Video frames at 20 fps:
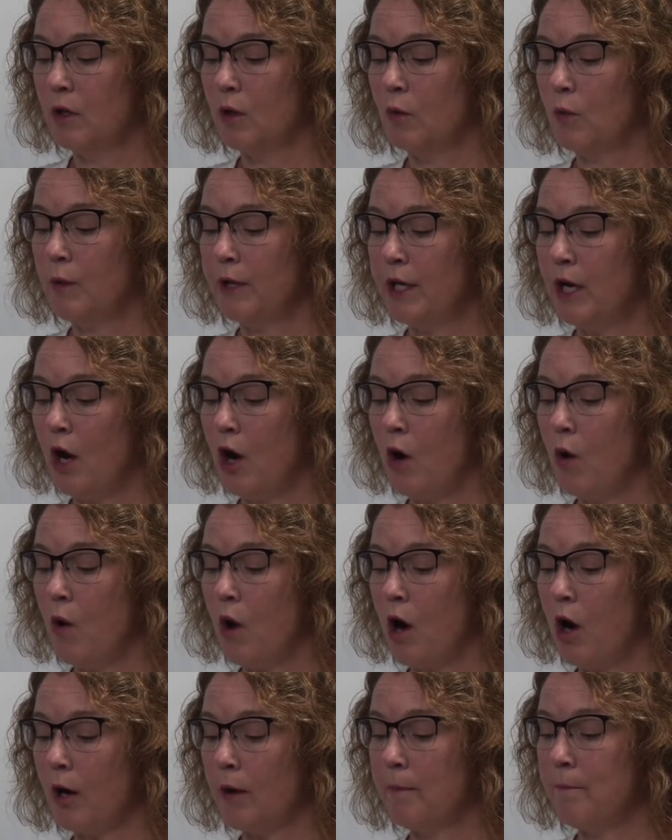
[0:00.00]
We owe
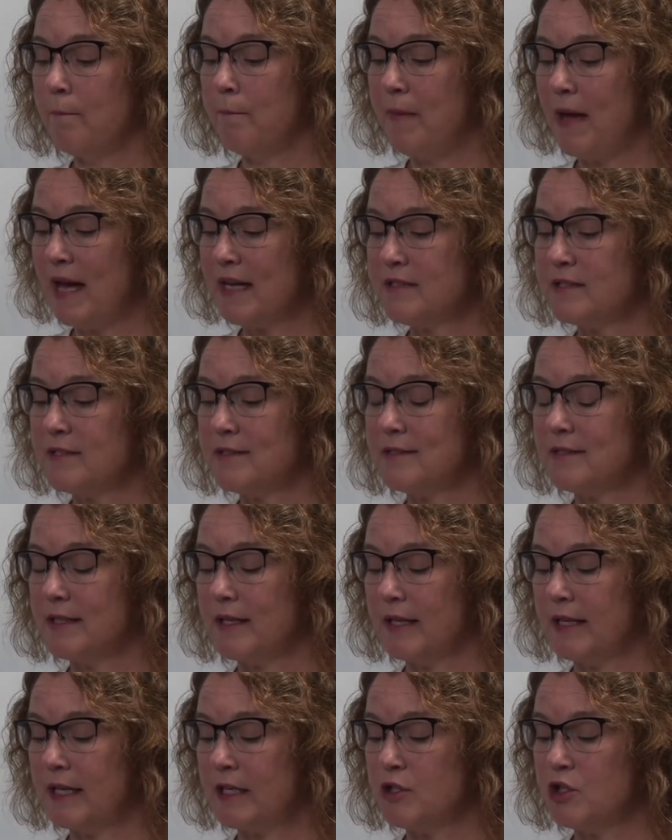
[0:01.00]
our best to
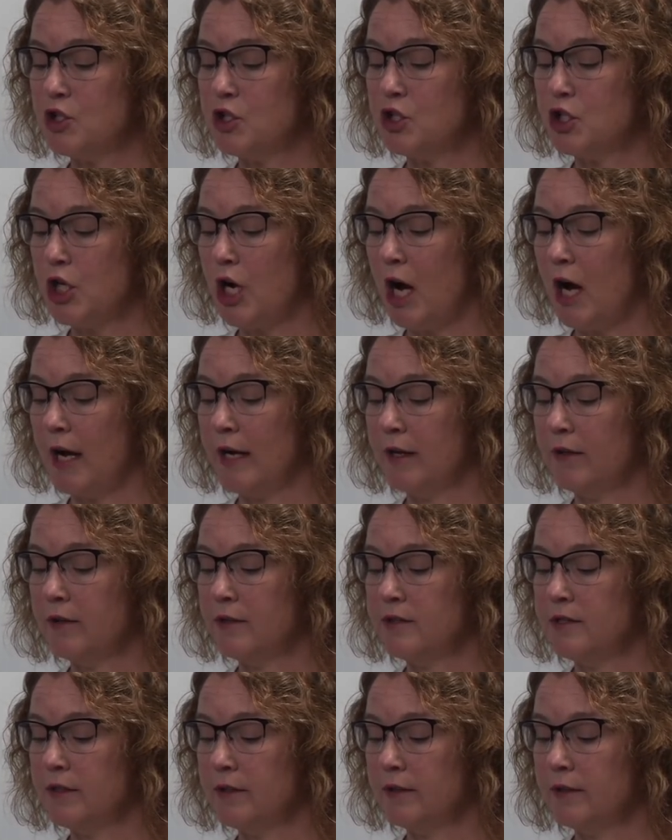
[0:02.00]
each
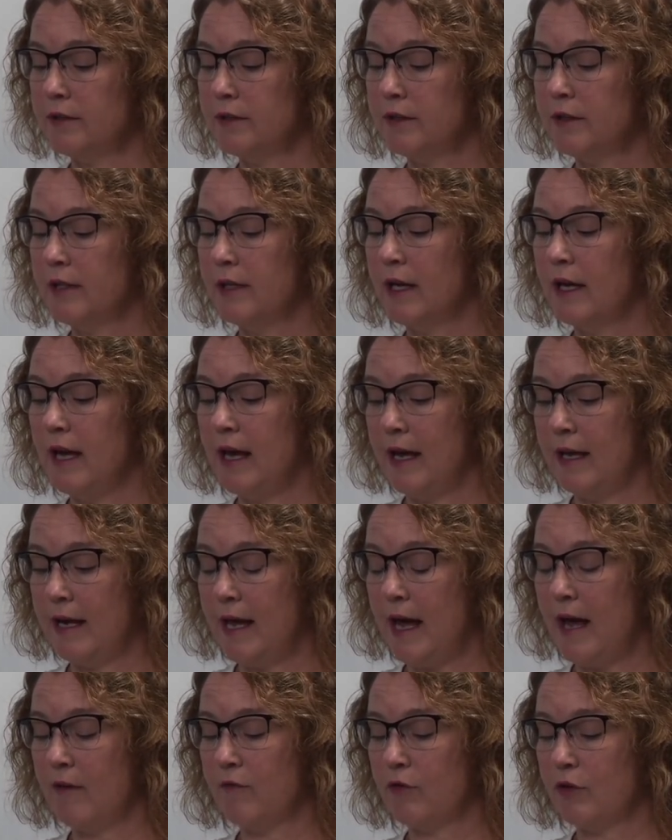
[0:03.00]
child and
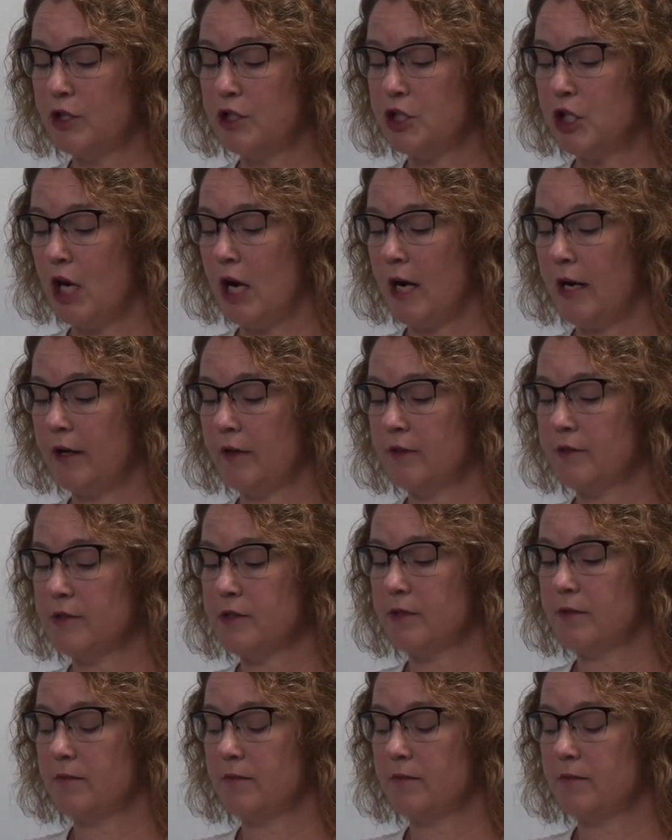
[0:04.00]
every child.